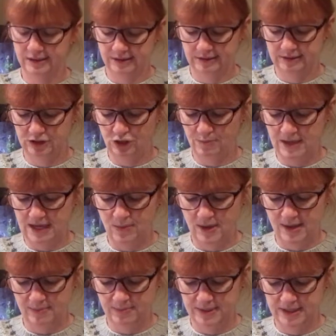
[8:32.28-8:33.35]
too many
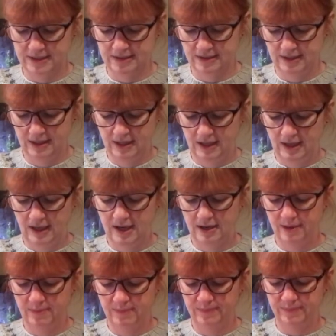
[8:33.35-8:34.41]
whips.
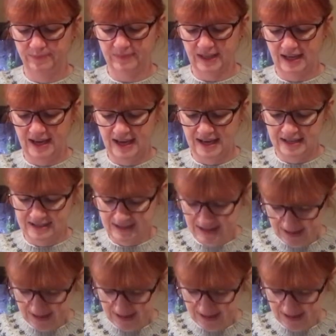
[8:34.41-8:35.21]
And